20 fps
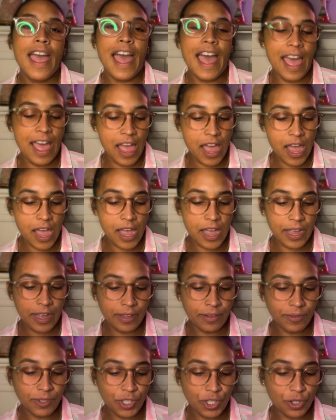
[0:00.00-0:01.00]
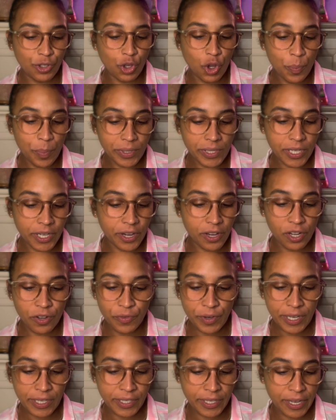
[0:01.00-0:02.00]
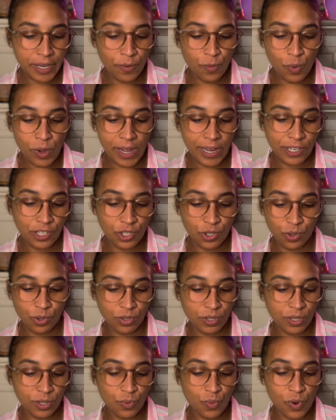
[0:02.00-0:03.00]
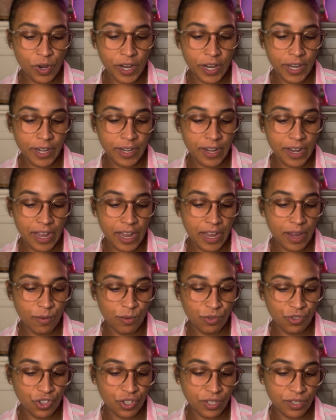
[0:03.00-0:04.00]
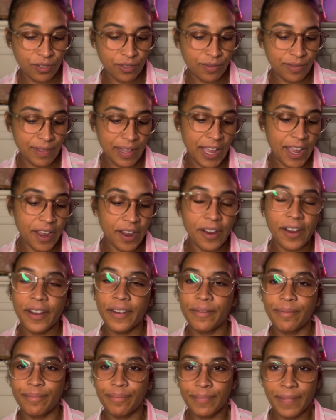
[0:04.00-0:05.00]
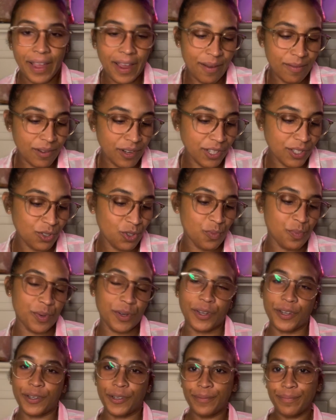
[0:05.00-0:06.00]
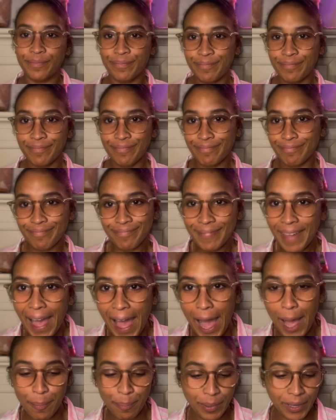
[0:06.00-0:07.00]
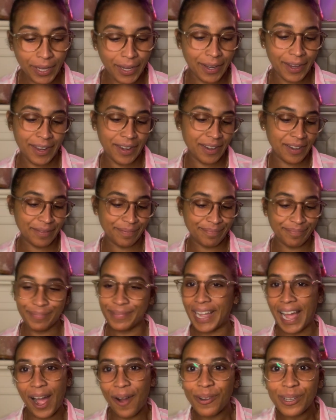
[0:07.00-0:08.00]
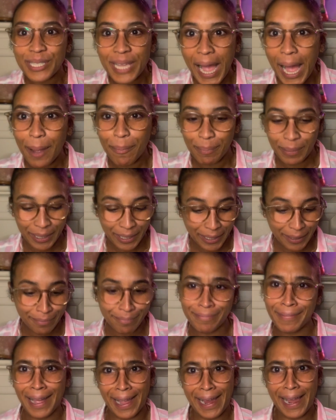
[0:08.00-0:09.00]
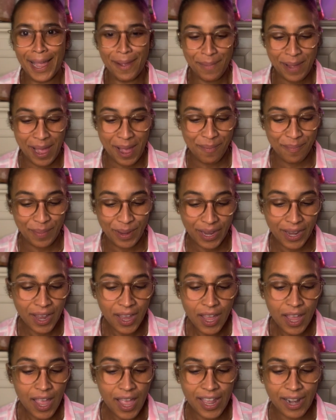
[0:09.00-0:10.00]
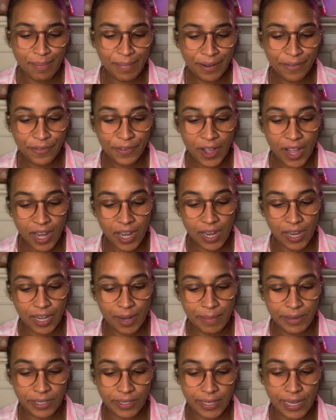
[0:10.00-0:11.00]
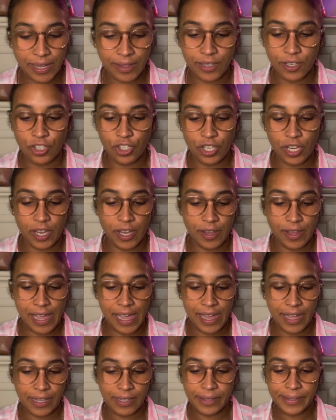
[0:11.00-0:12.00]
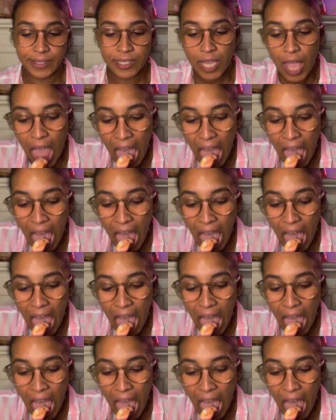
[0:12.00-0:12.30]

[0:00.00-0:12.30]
And no particular reason why I chose this one. It was just there. It looked super happy and I was happy. I am happy. And I'm like, fuck it. Let me just get this shit. And